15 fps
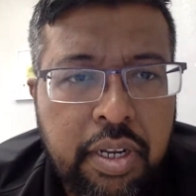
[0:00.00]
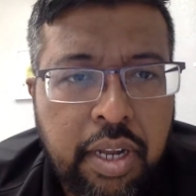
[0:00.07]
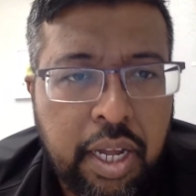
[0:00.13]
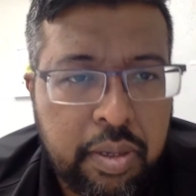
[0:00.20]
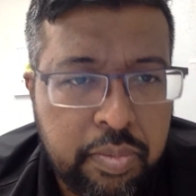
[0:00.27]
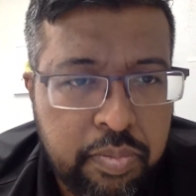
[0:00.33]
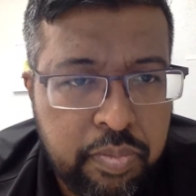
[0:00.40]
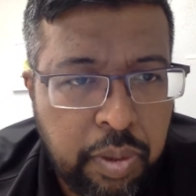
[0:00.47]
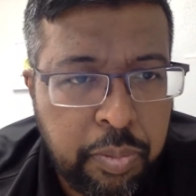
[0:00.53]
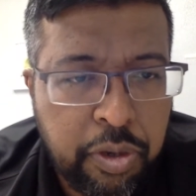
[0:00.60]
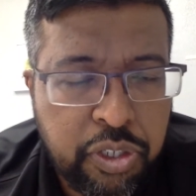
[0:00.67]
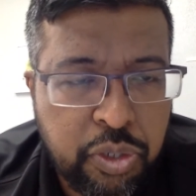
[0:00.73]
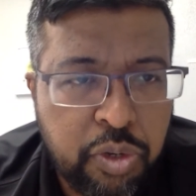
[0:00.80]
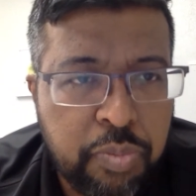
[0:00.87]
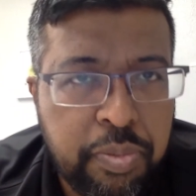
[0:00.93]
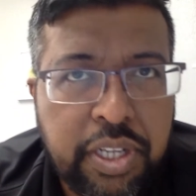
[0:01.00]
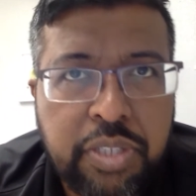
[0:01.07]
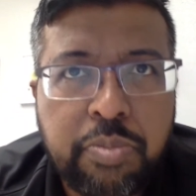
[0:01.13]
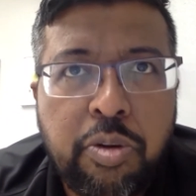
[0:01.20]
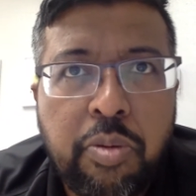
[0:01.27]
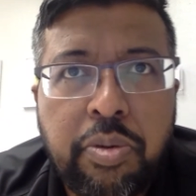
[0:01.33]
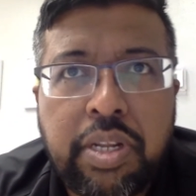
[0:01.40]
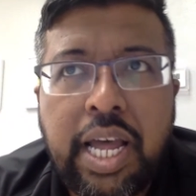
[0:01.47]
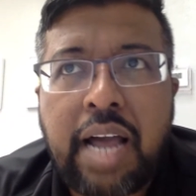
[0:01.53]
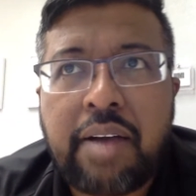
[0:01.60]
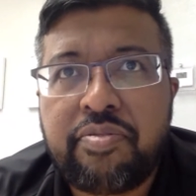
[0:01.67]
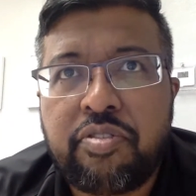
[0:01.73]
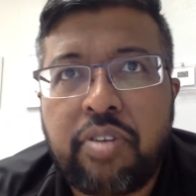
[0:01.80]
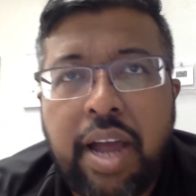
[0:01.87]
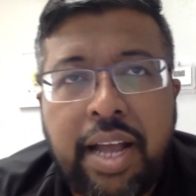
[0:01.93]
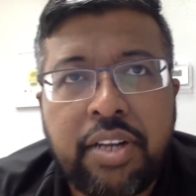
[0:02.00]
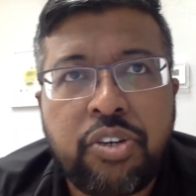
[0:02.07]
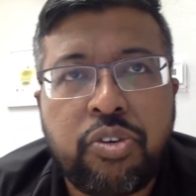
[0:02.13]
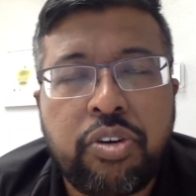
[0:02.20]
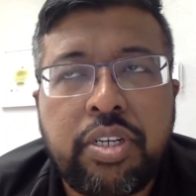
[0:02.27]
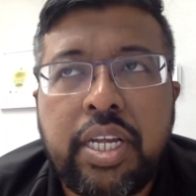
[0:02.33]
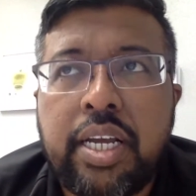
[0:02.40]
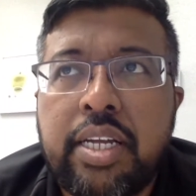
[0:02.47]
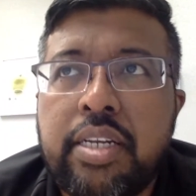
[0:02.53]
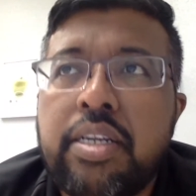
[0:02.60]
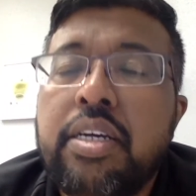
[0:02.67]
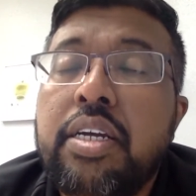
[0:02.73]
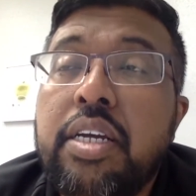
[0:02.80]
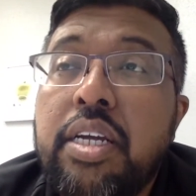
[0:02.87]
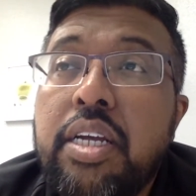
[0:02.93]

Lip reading: like a person who builds mobile app for Android and